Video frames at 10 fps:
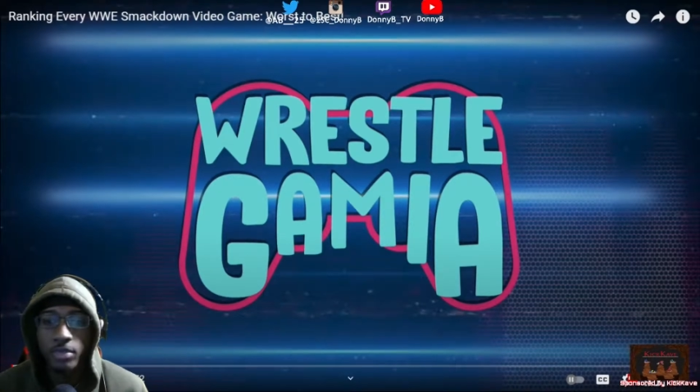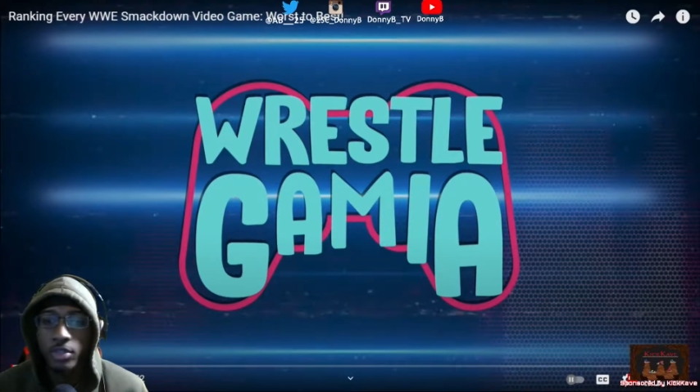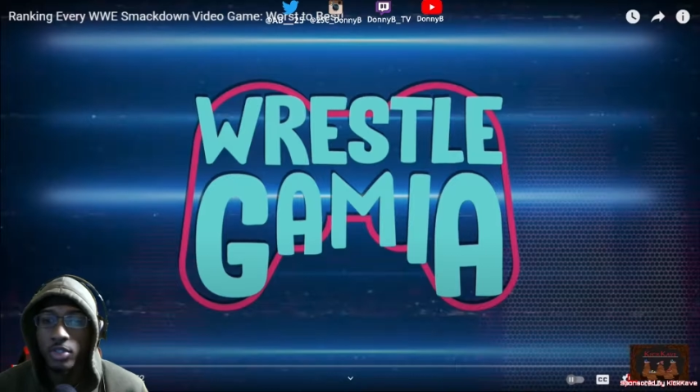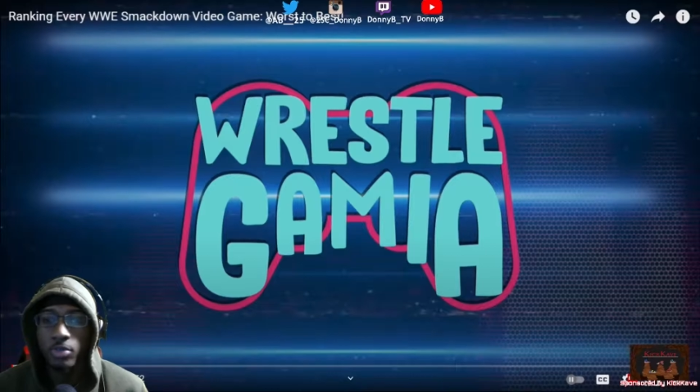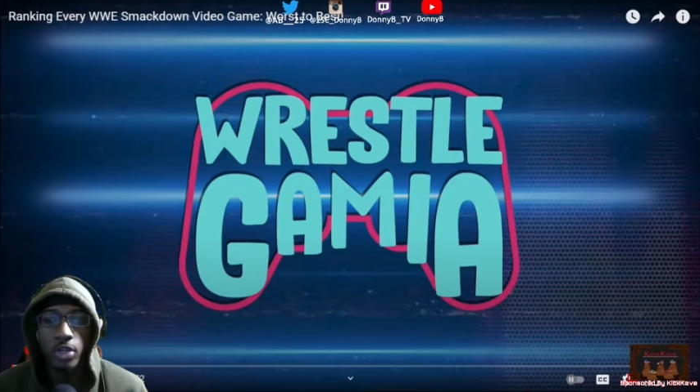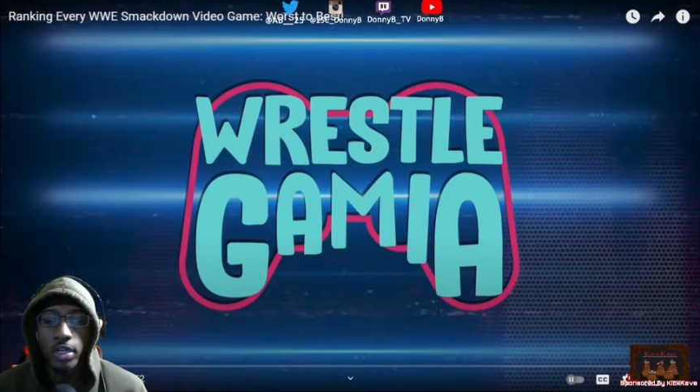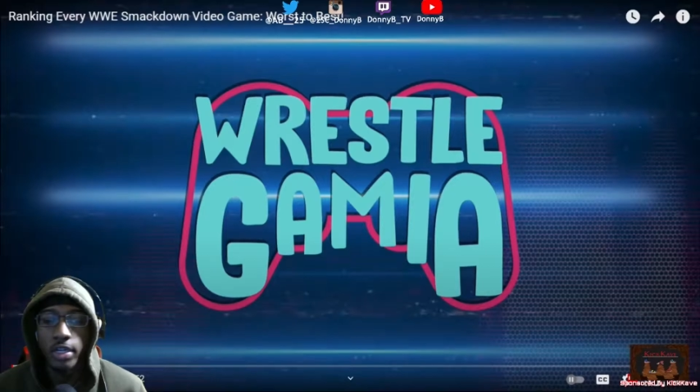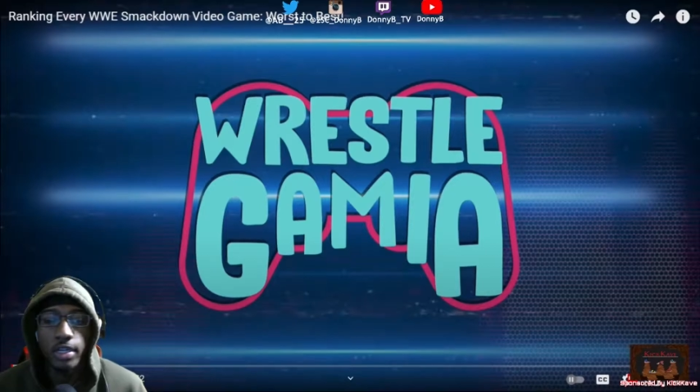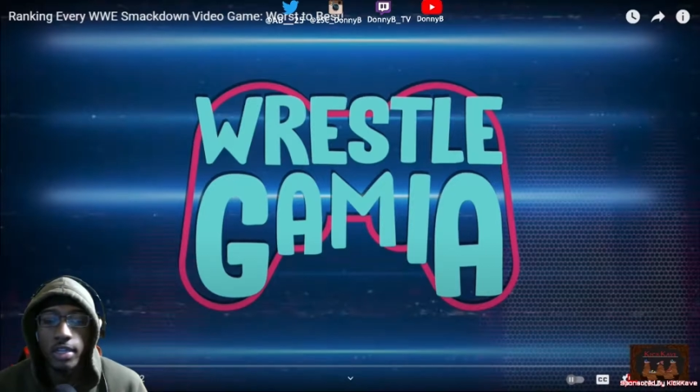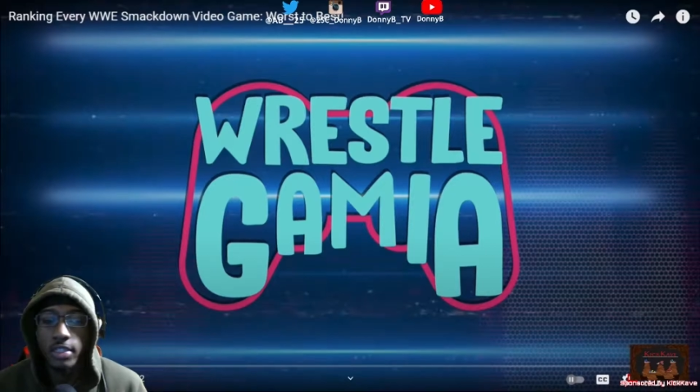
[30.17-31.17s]
was no more good.
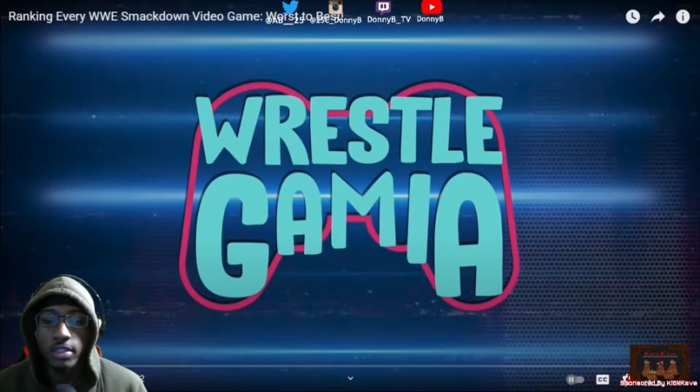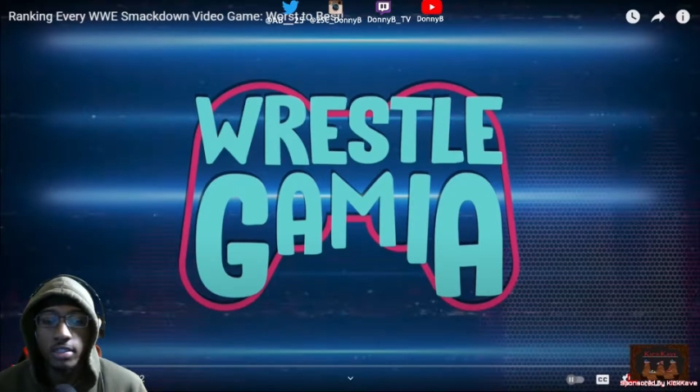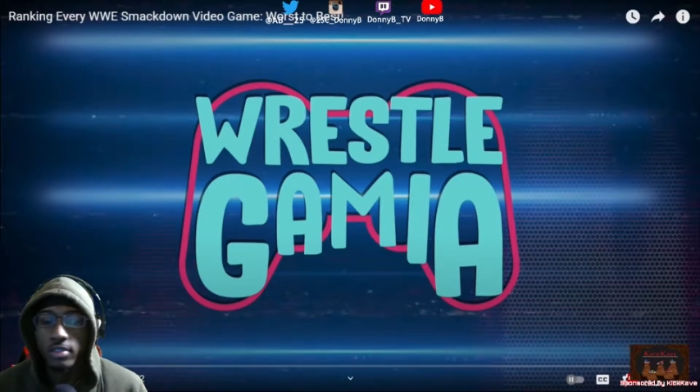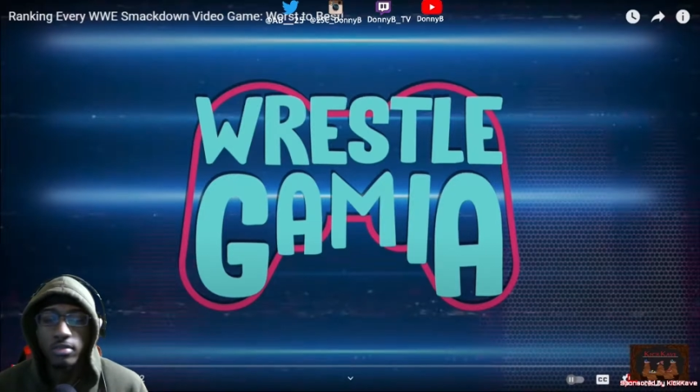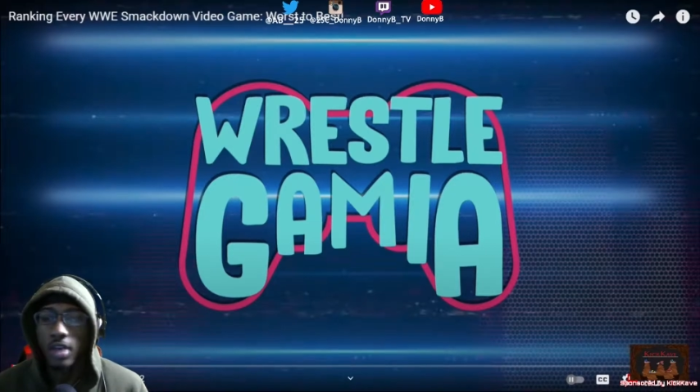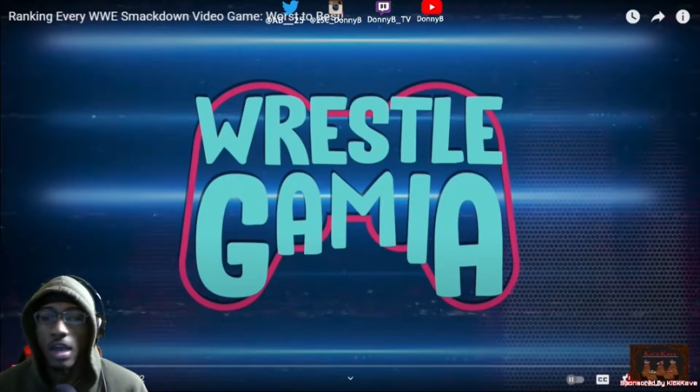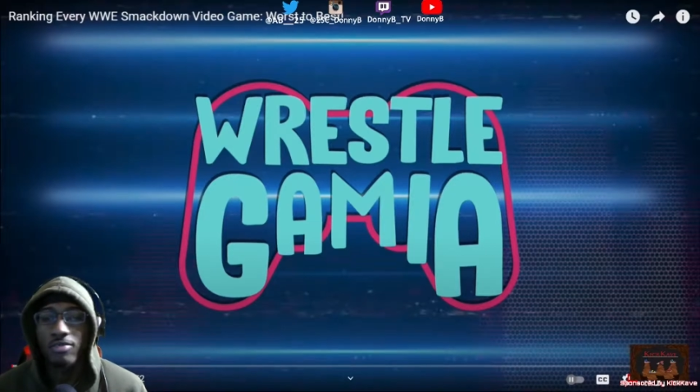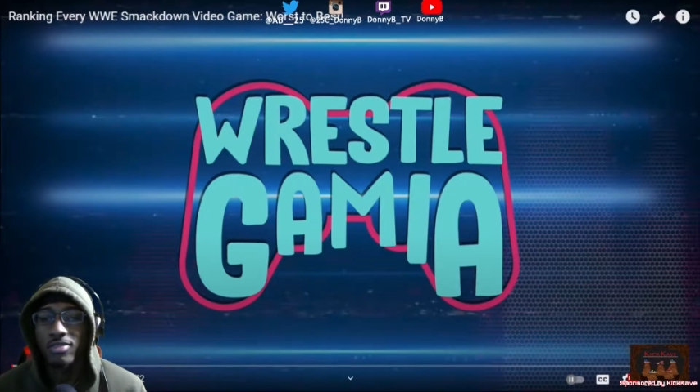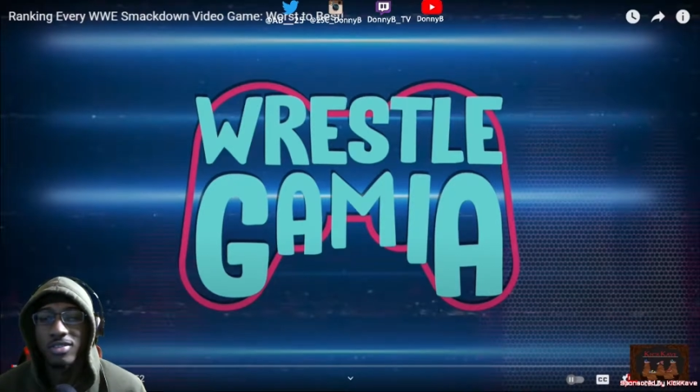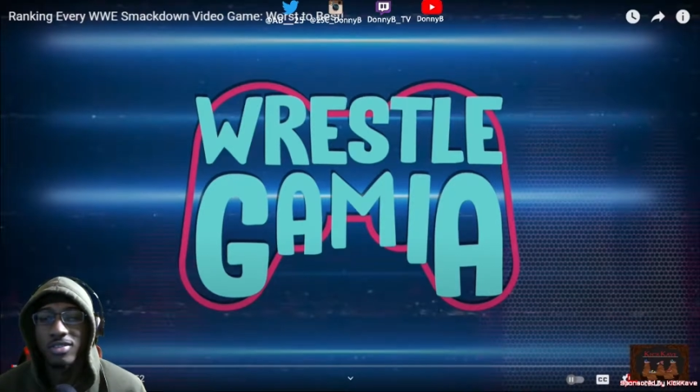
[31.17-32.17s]
I
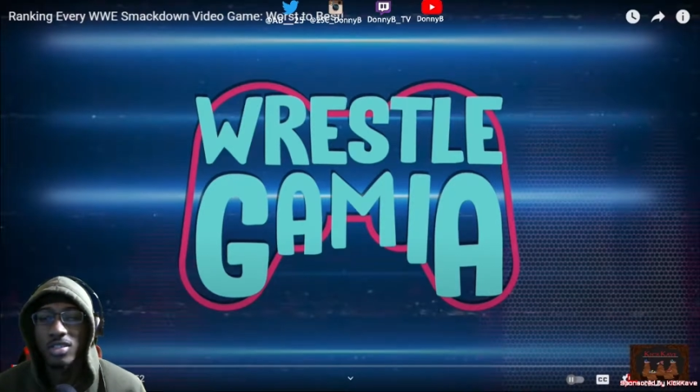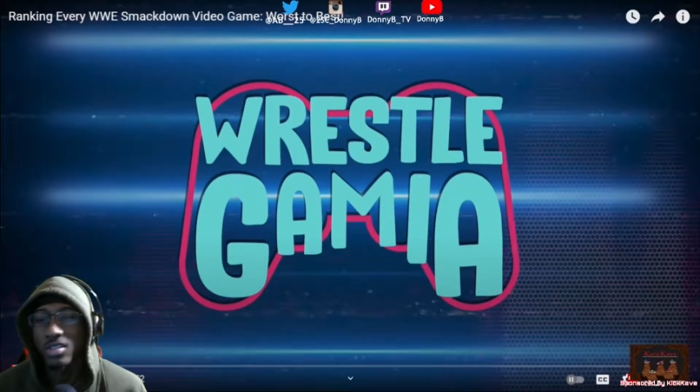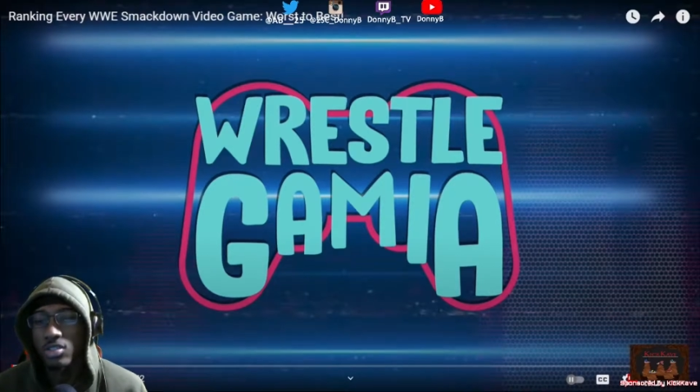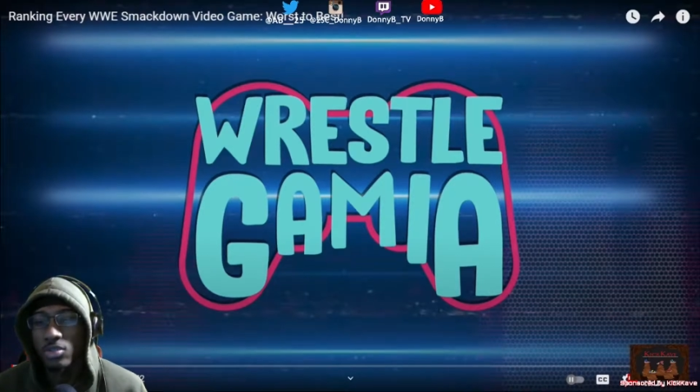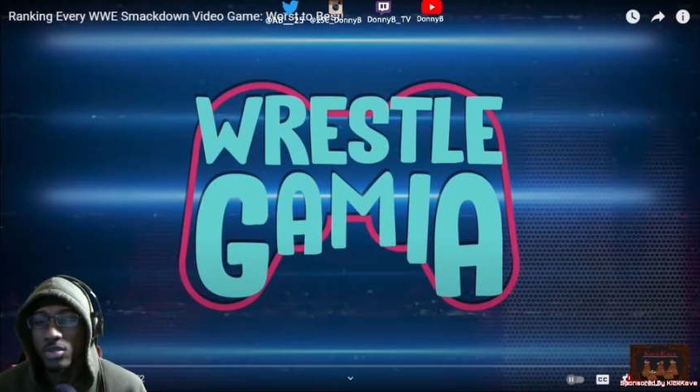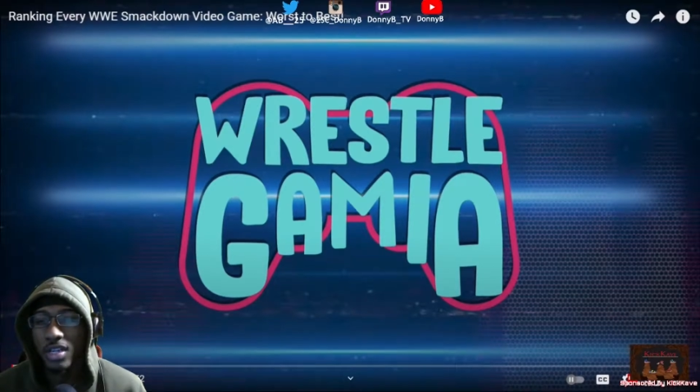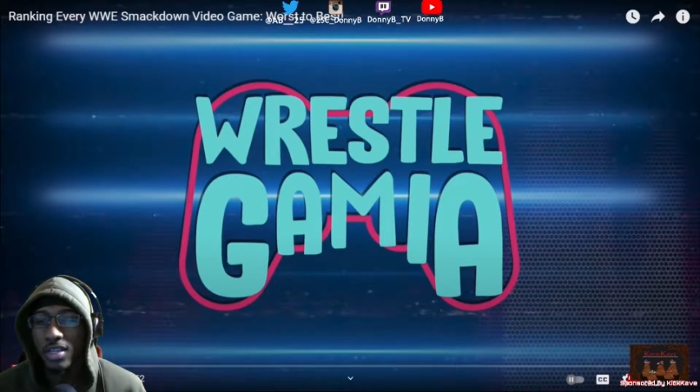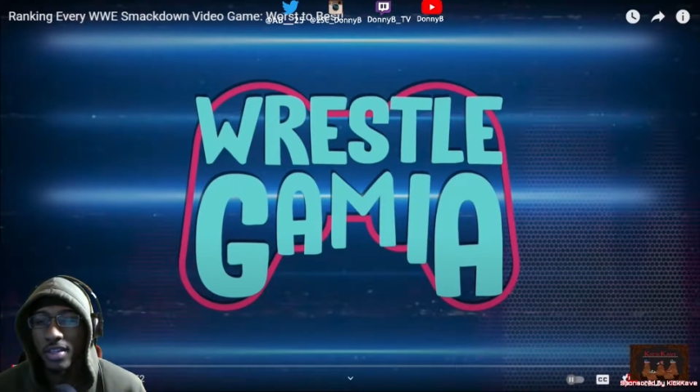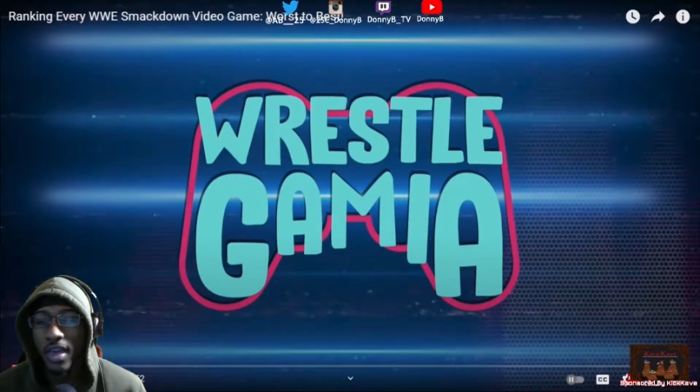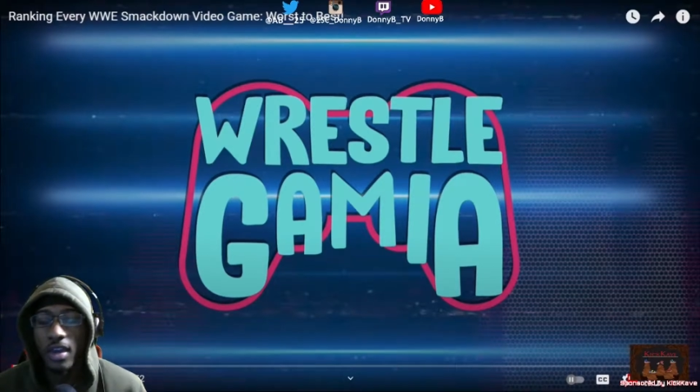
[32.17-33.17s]
really wasn't into it like
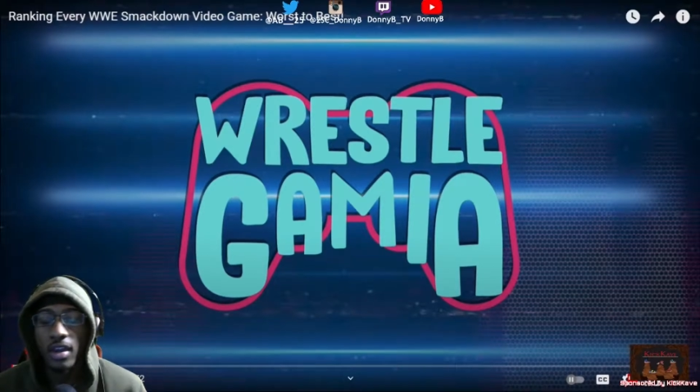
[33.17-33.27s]
that.